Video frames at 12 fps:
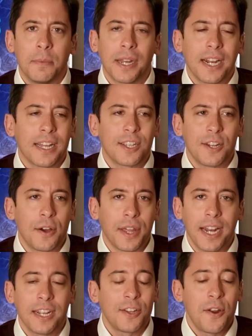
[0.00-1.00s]
But he doesn't know
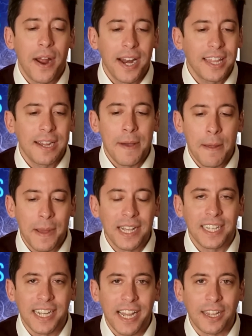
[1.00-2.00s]
that. He doesn't know anything about
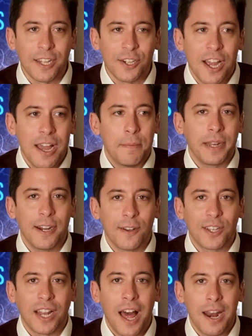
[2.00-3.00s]
basic English, but he
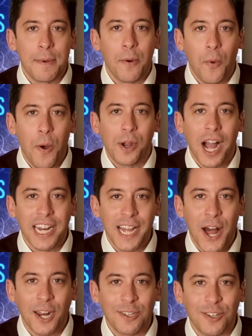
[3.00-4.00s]
knows a lot about woke
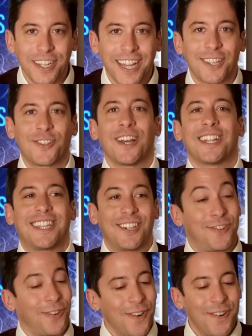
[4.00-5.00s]
ideology. That's that's
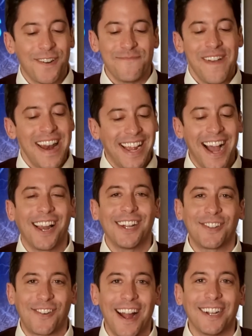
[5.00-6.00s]
true of many
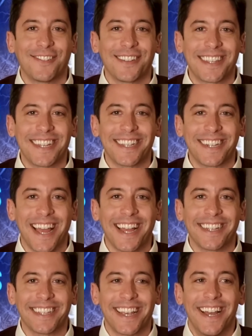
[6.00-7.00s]
college graduates these
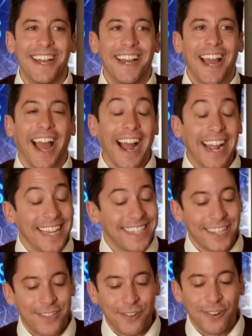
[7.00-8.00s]
days. I
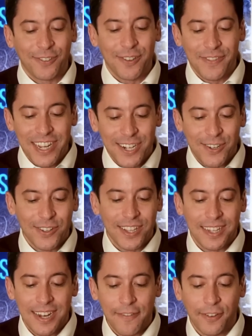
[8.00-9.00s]
guess it's true of some teachers.
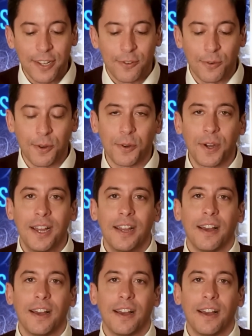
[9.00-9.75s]
It's definitely true